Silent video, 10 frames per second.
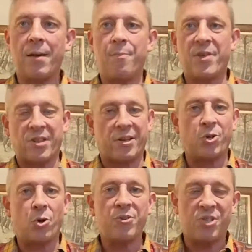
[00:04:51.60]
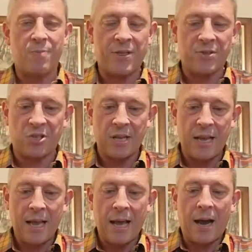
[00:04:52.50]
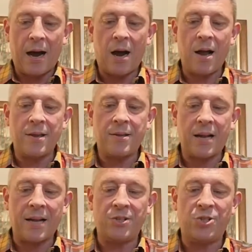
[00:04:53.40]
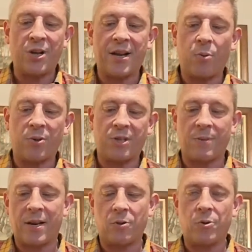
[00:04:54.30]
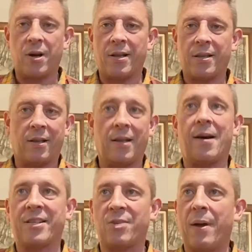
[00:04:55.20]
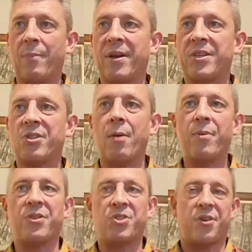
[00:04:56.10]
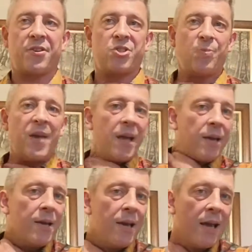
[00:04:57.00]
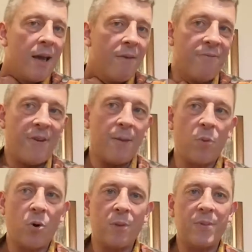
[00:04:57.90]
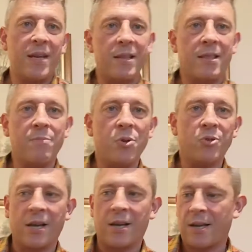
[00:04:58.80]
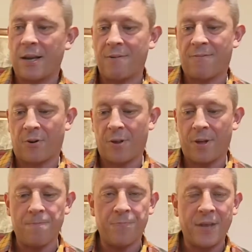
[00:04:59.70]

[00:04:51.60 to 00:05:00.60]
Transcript: Mr. John Smith's, and a jig, which I'm going to look at last. But I'm going to start with the Strathspey If anybody had the music in front of them,